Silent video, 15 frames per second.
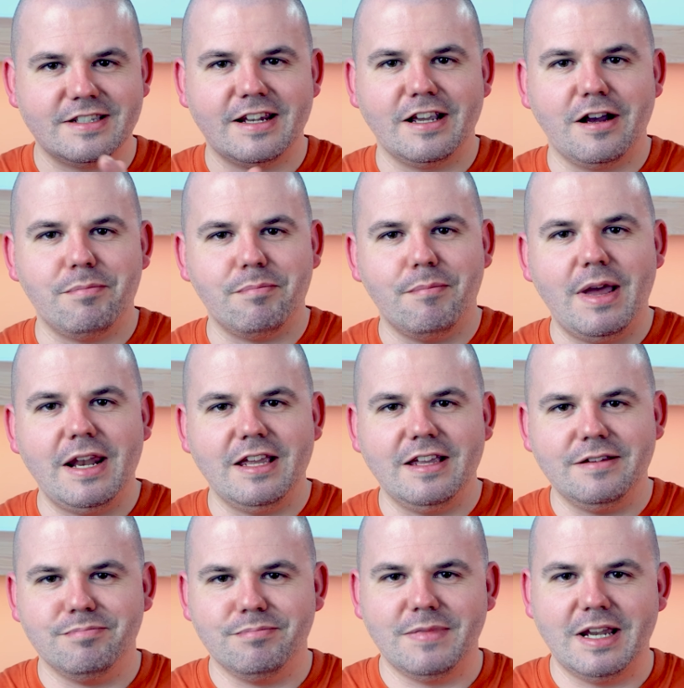setting up
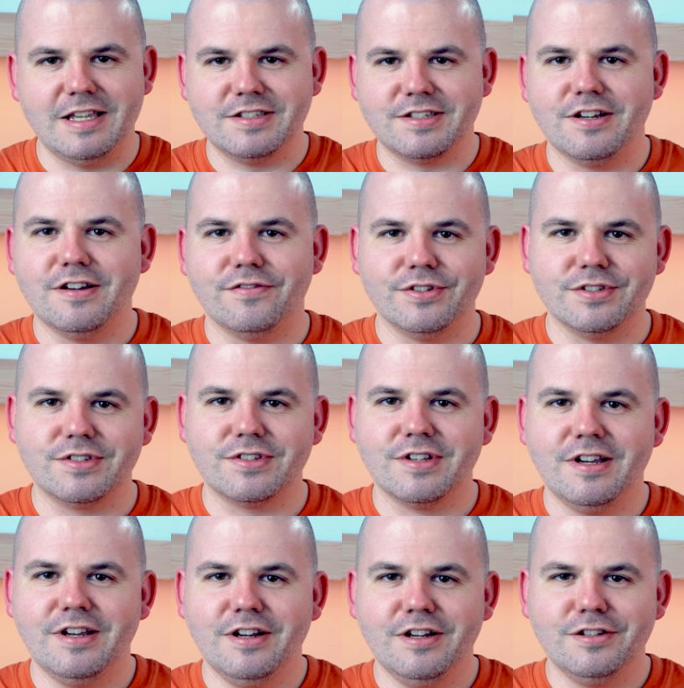many, many servers
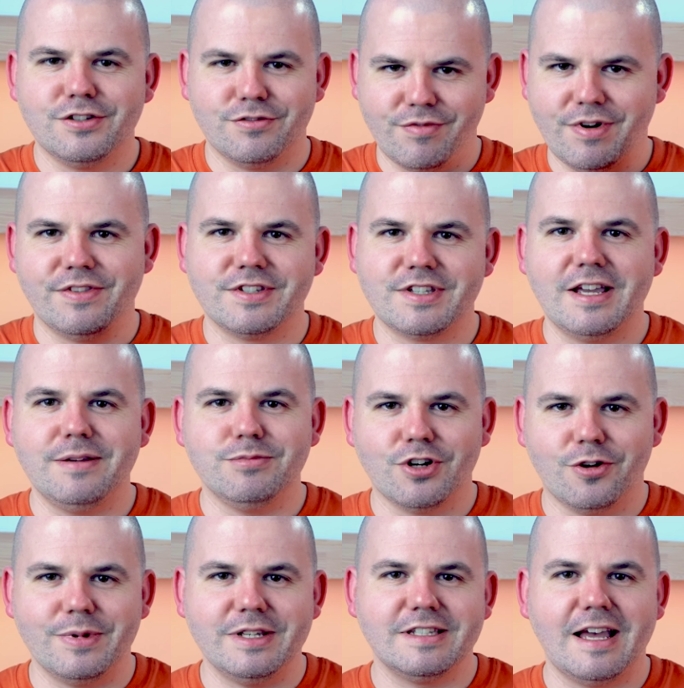to run the same
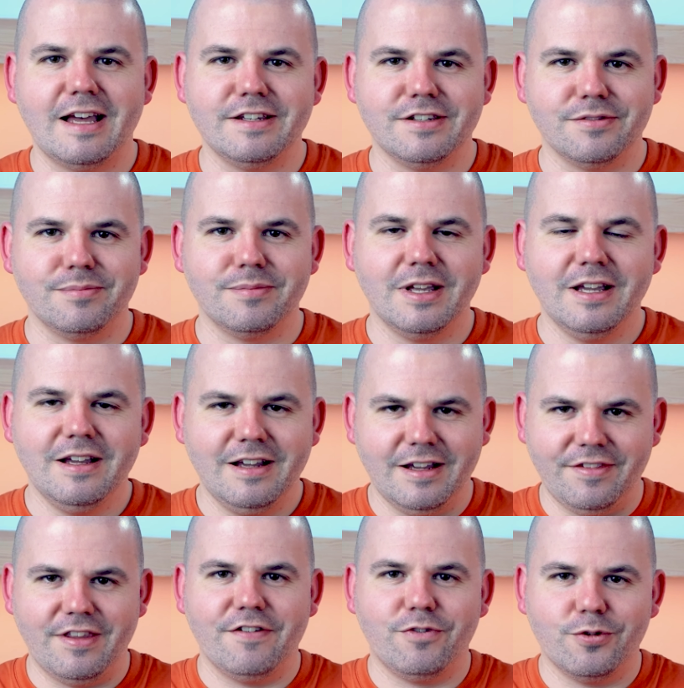job in tandem
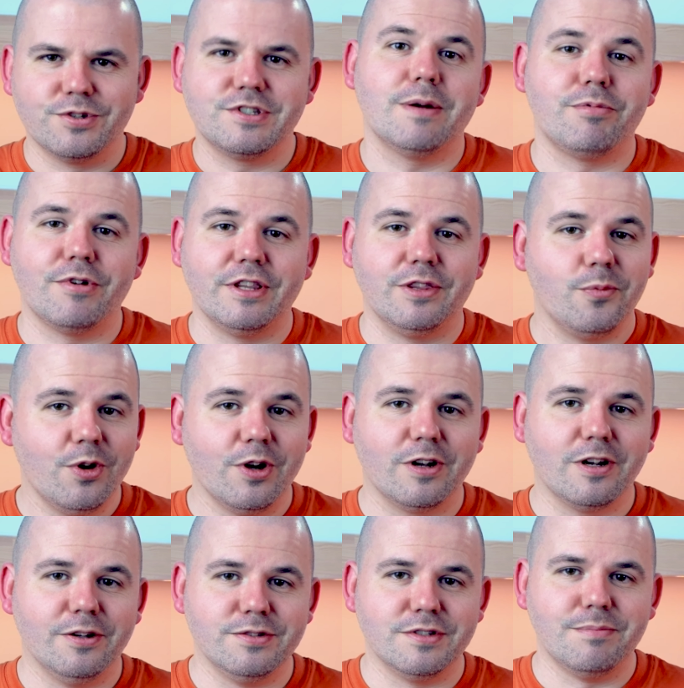and therefore separate the
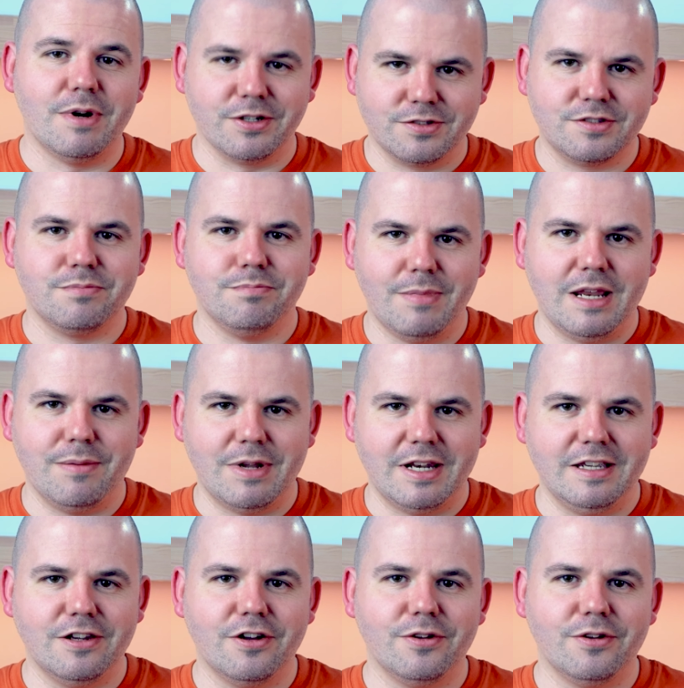workloads amongst many, many